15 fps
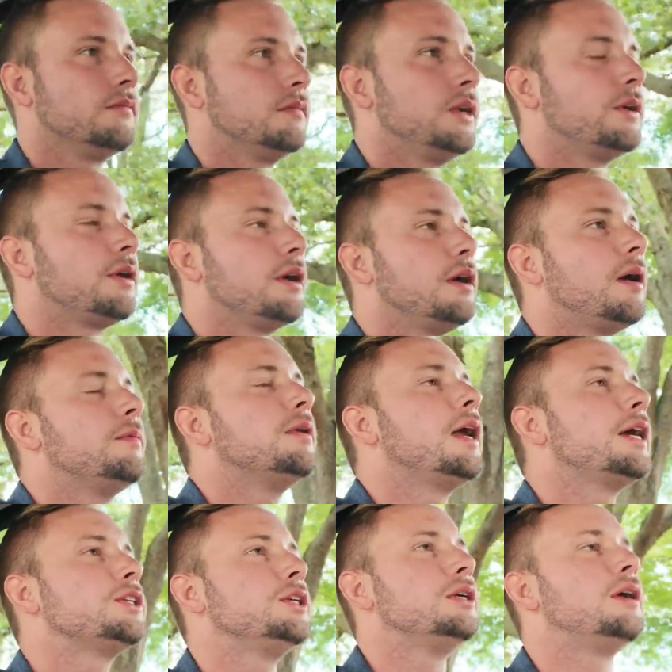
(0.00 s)
Okay, I'm
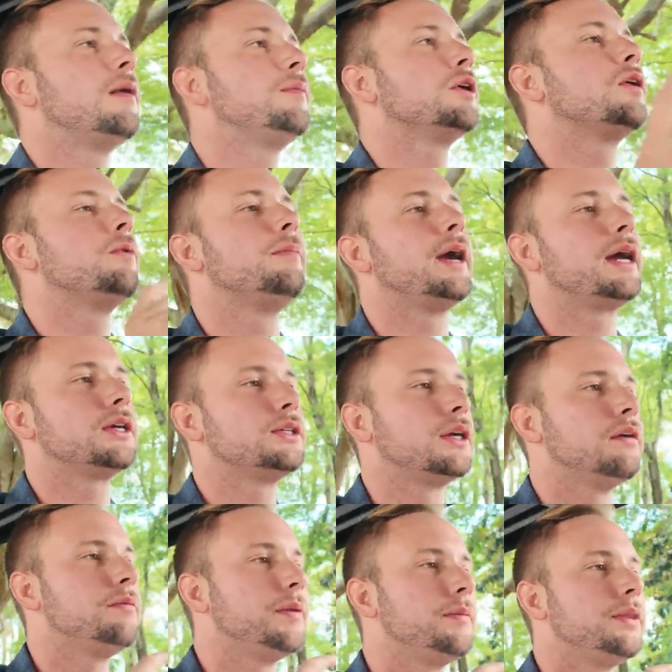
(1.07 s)
going to go back because
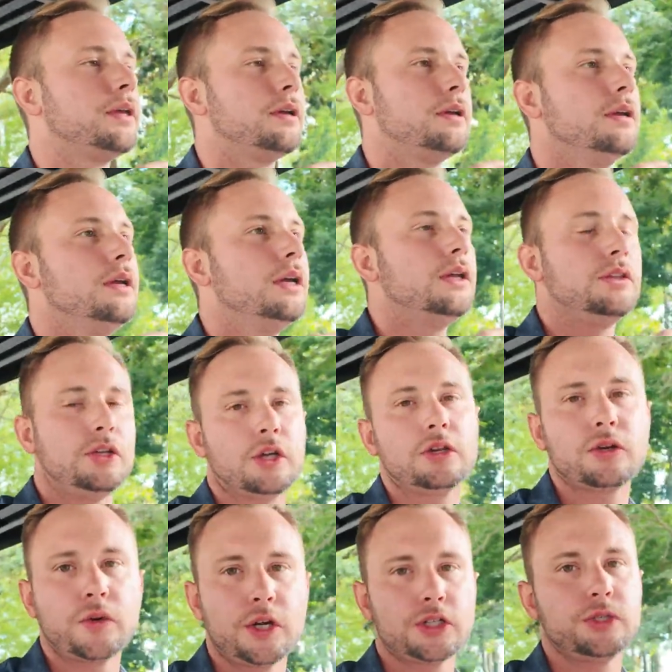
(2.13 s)
I remember the
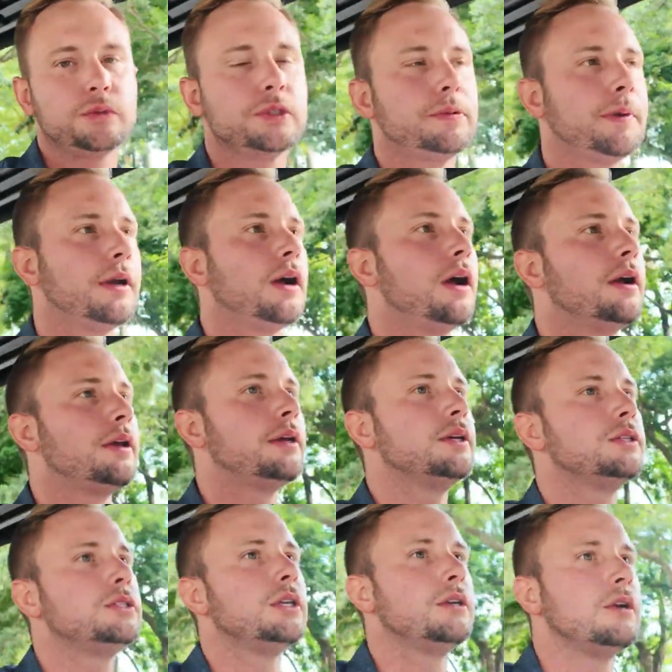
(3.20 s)
other question was about
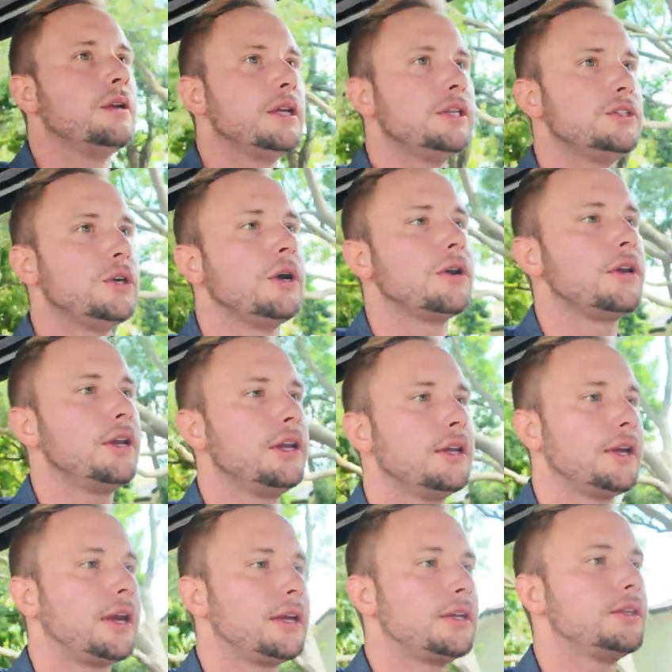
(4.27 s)
audience and targeting,
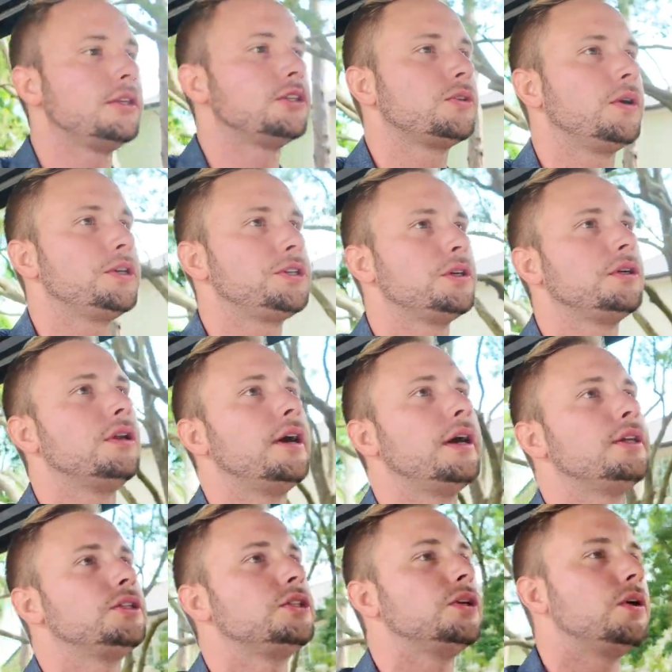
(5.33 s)
and I get this question a
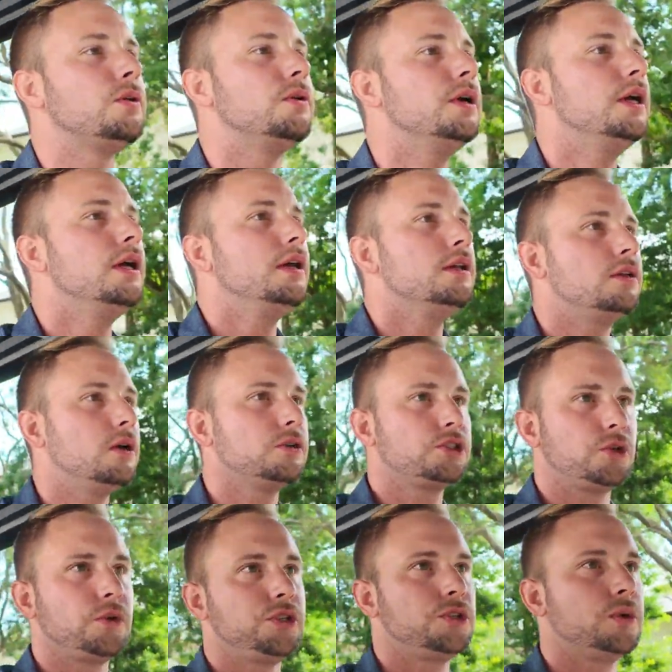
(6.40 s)
lot. So long
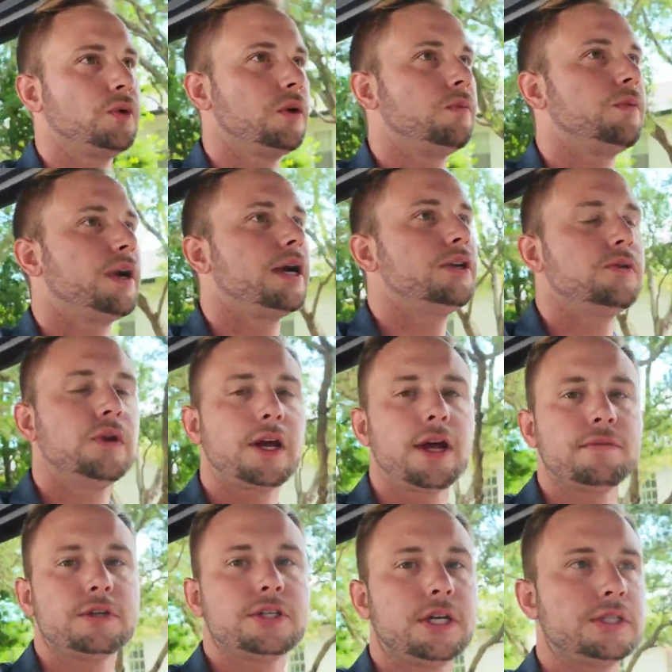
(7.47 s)
story short, when I do an
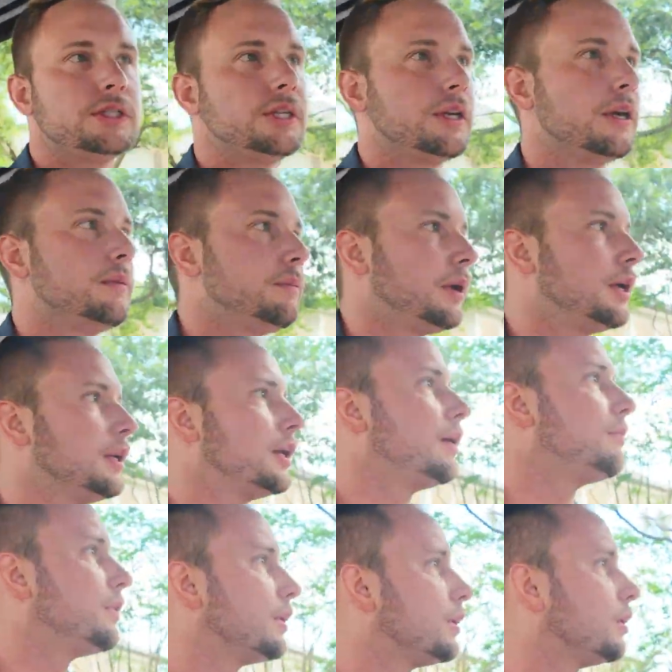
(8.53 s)
advertising campaign and
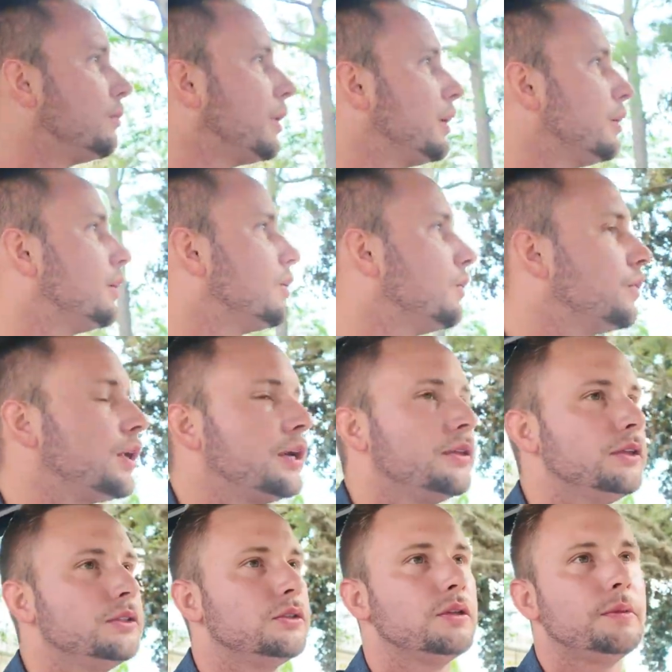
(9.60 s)
I'm thinking about like, okay,
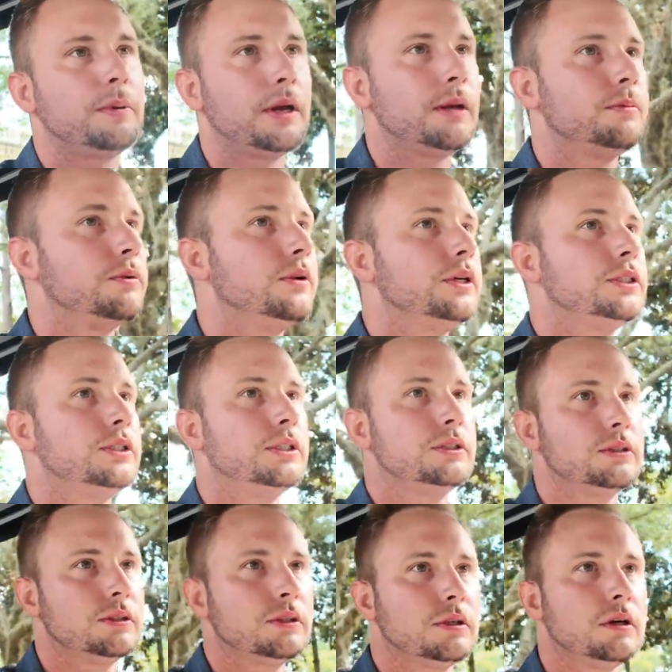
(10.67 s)
these are the pain points,
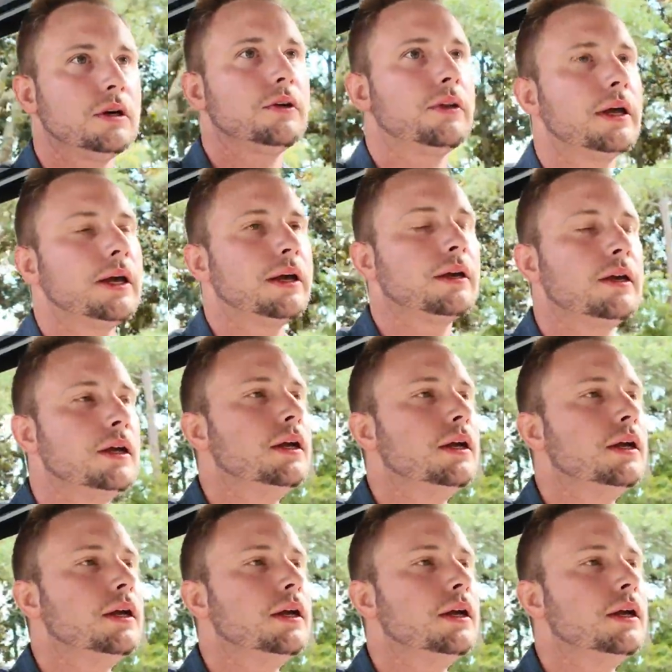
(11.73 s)
these are all that,